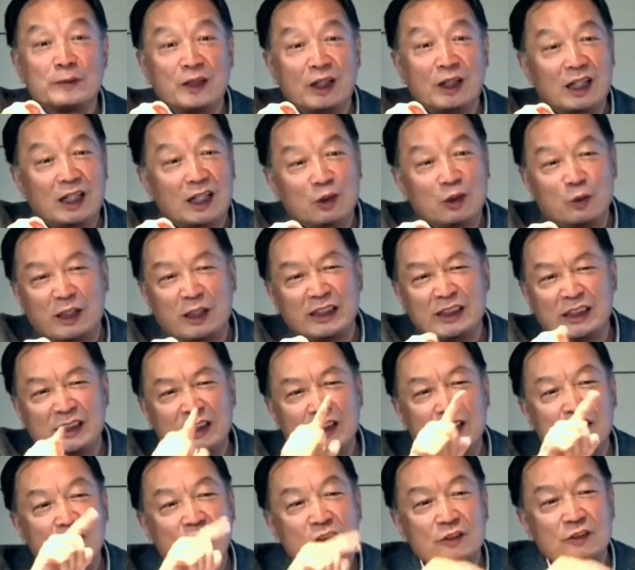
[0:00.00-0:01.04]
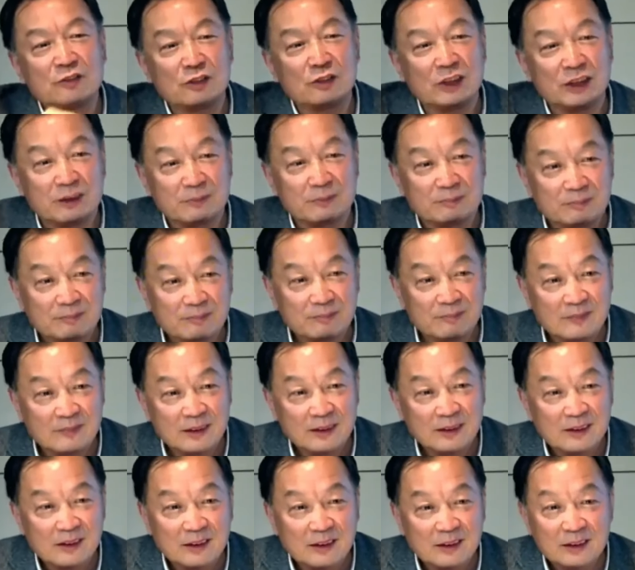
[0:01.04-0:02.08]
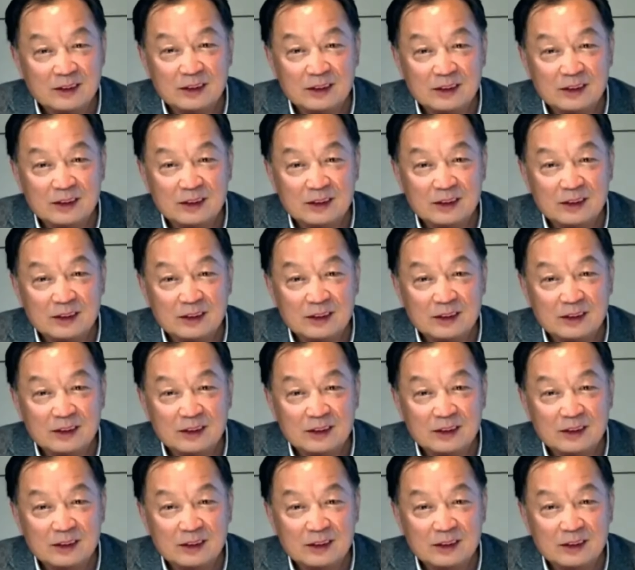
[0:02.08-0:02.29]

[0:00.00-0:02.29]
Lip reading: and you will never get elected again.